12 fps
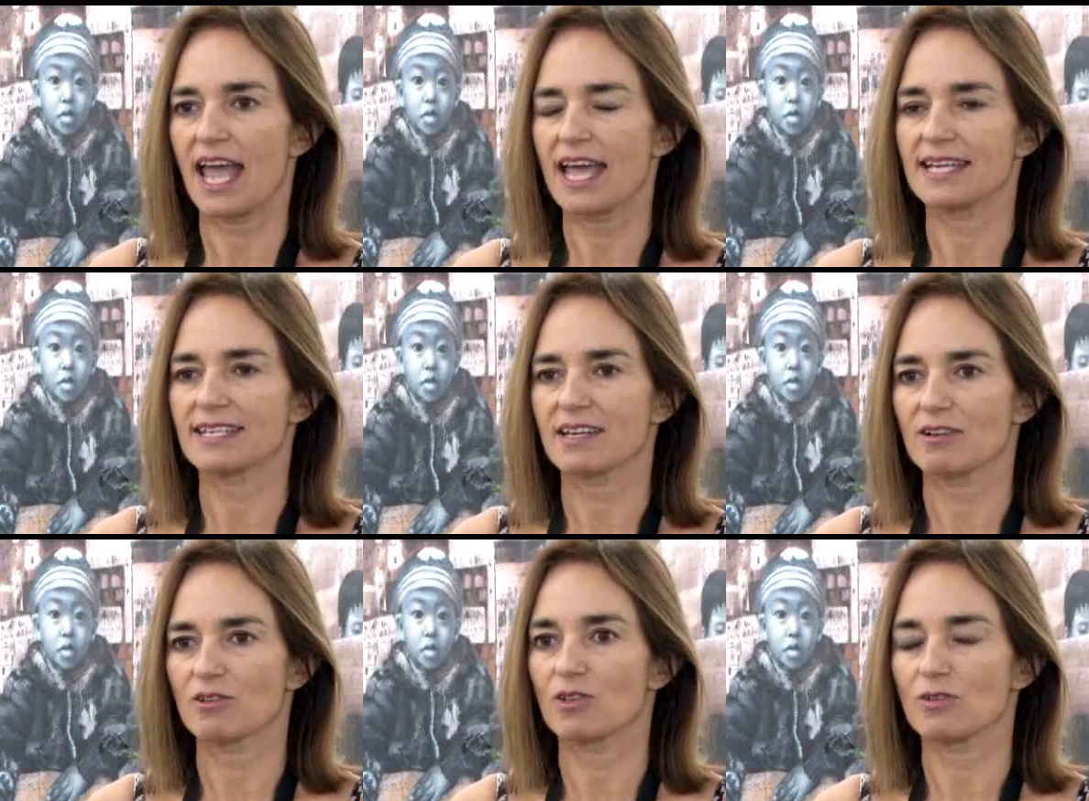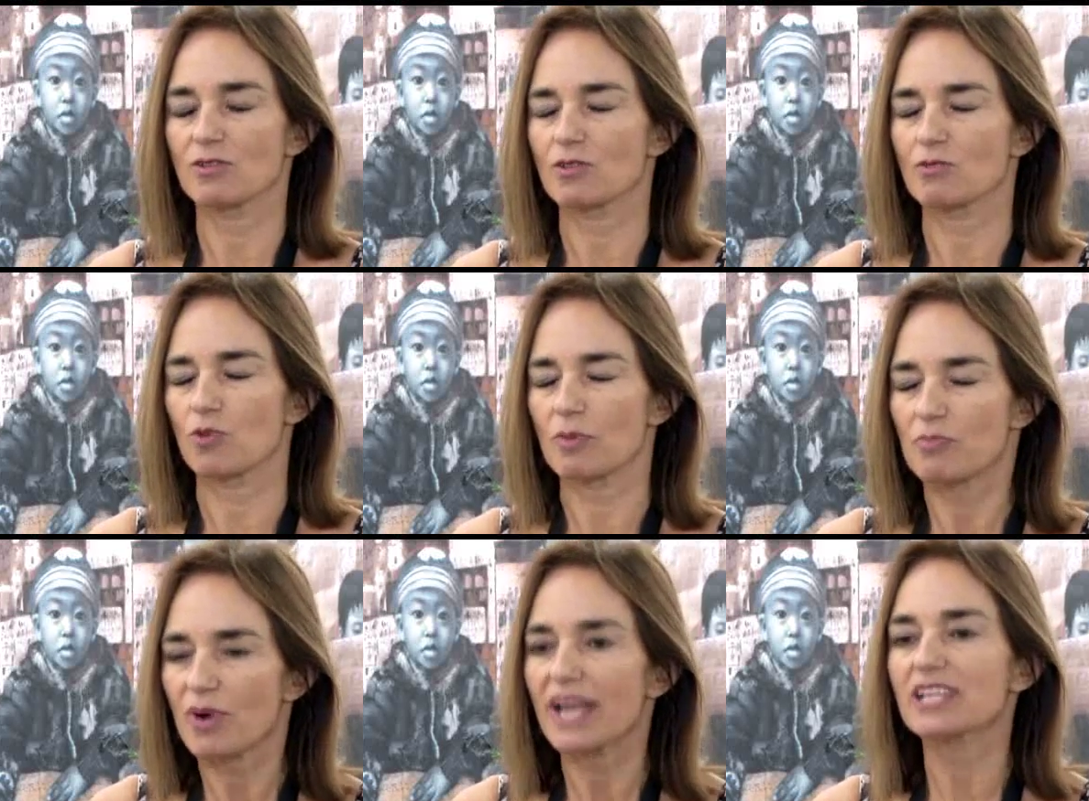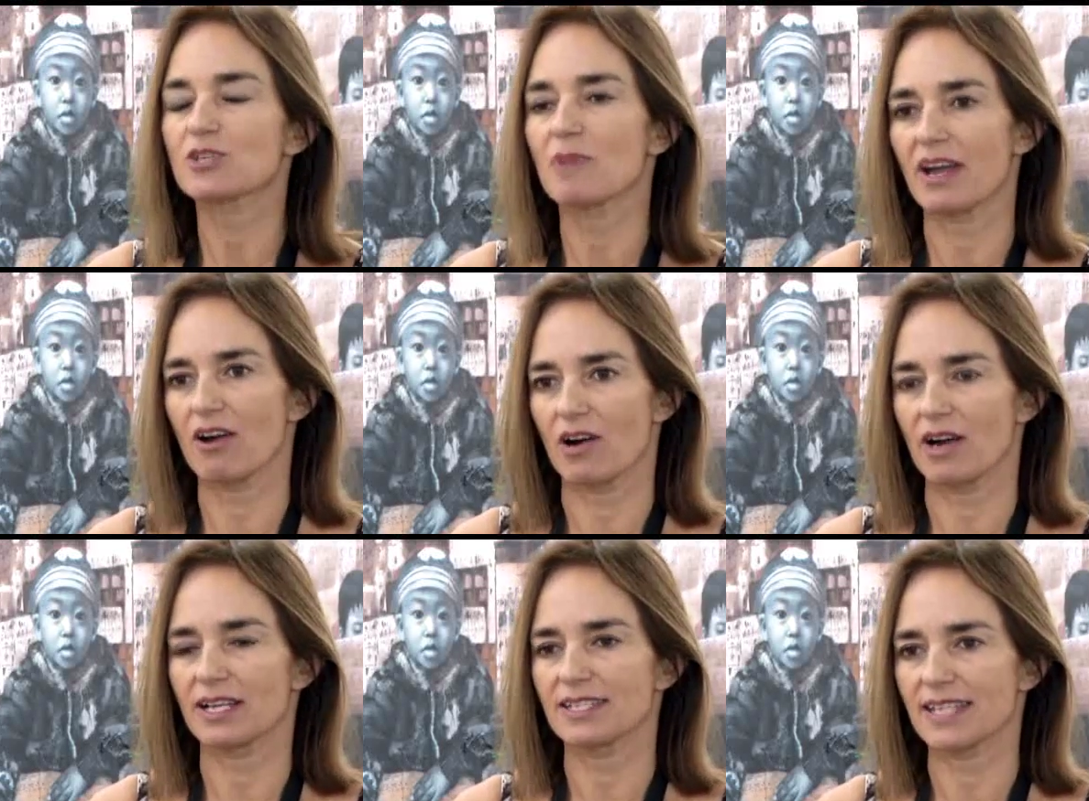Speaker 1: and what breaks my
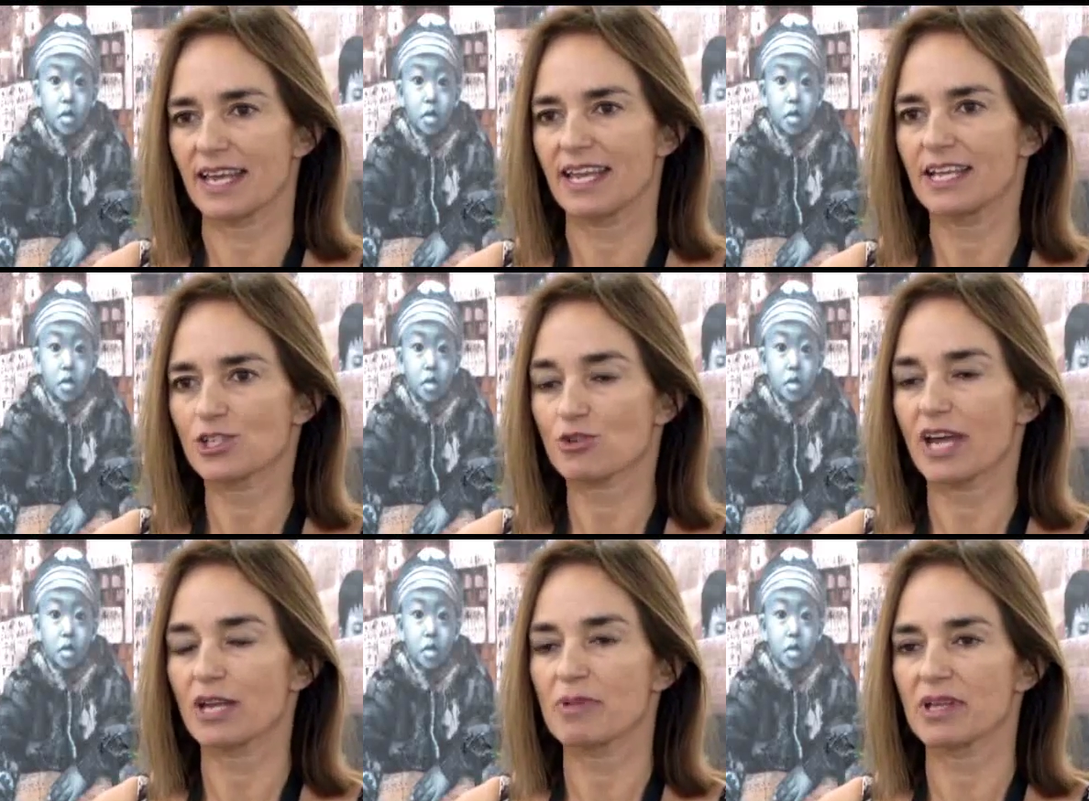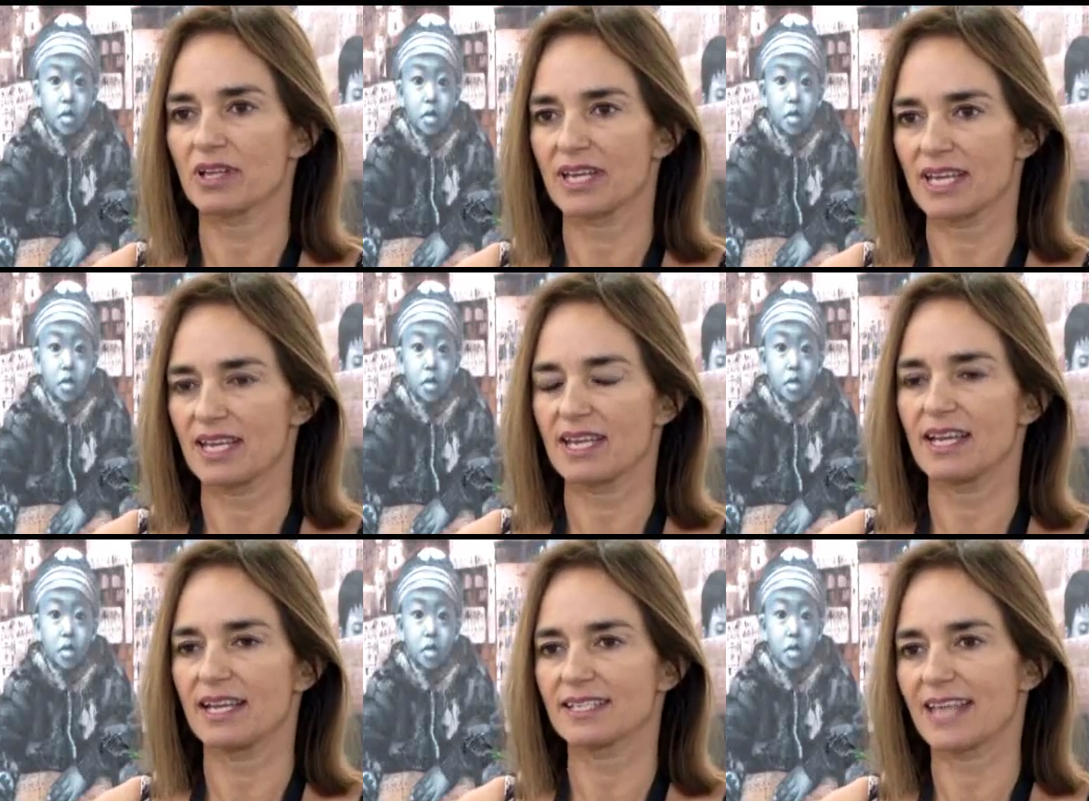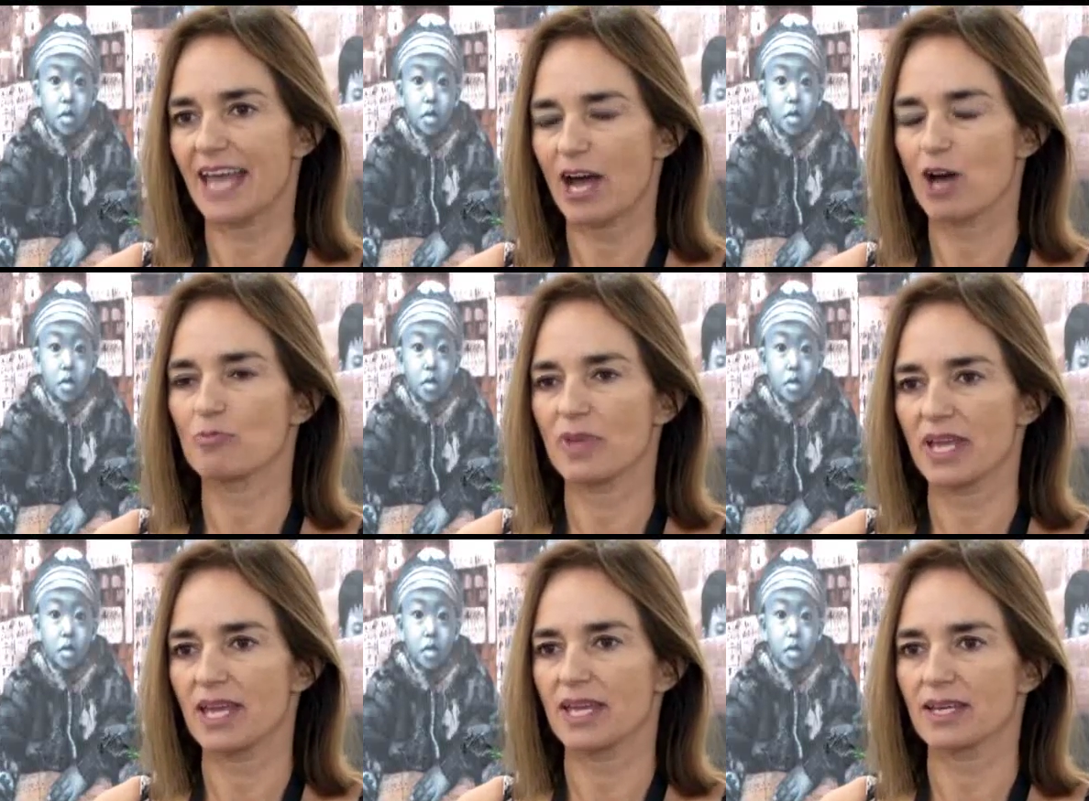heart is that his credibility is now
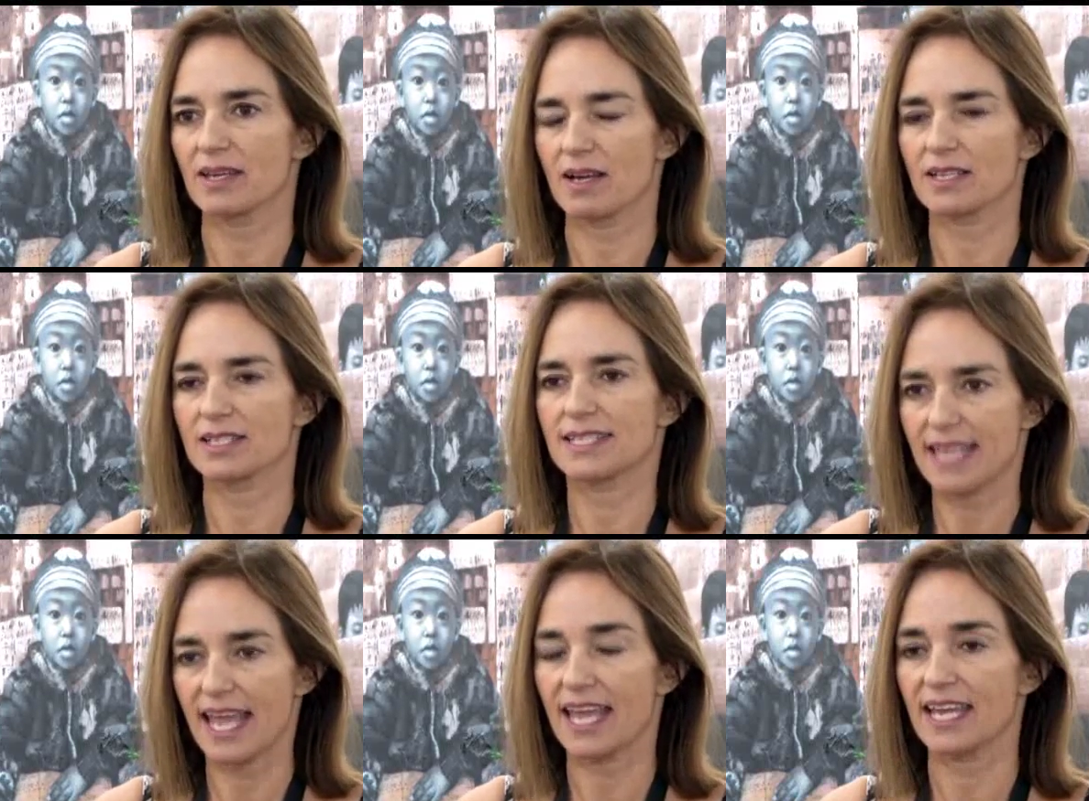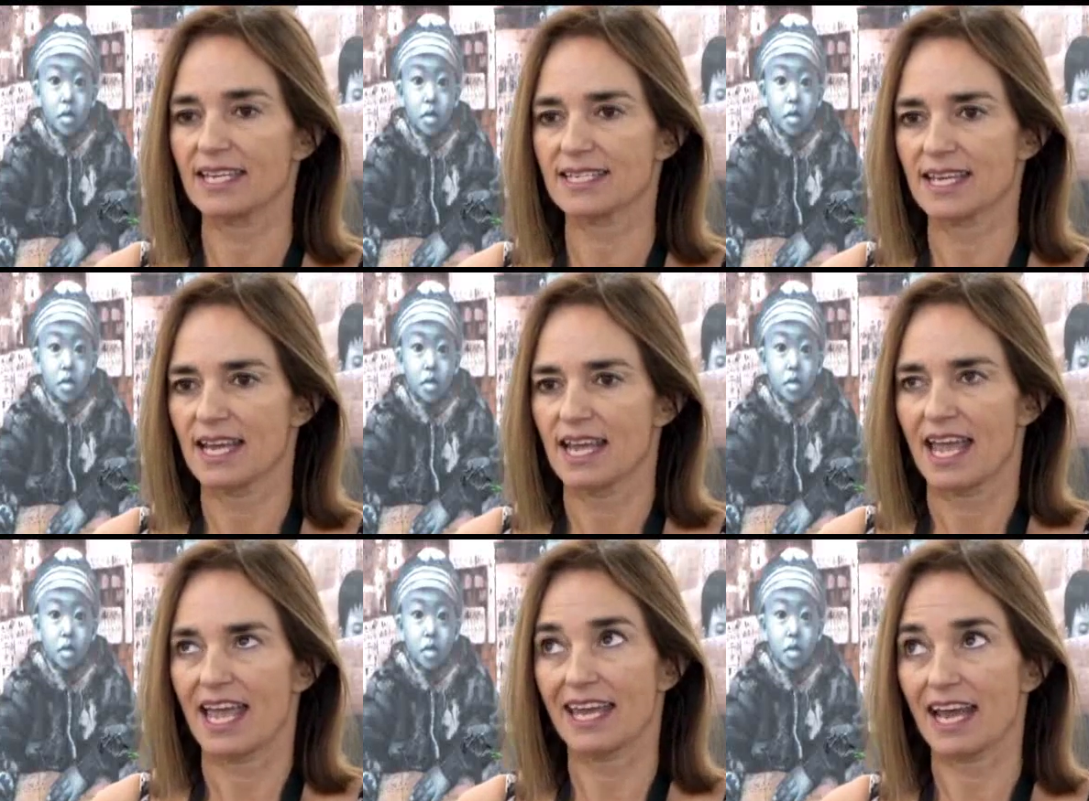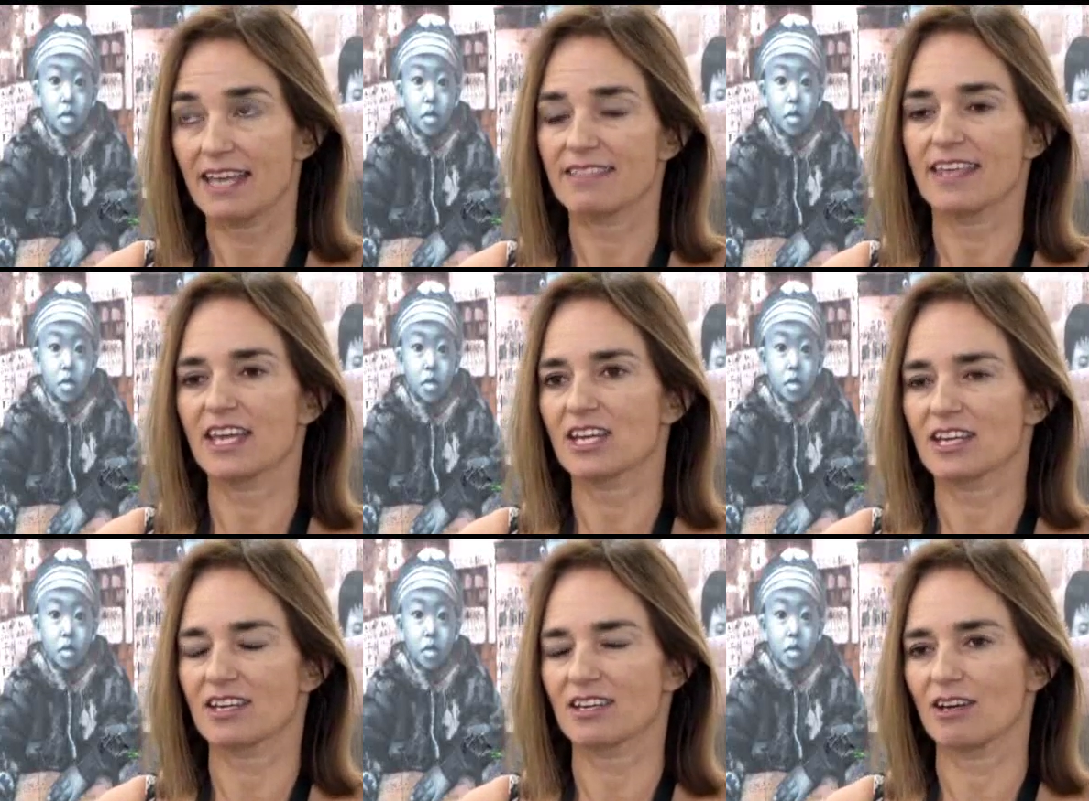being stained, and I think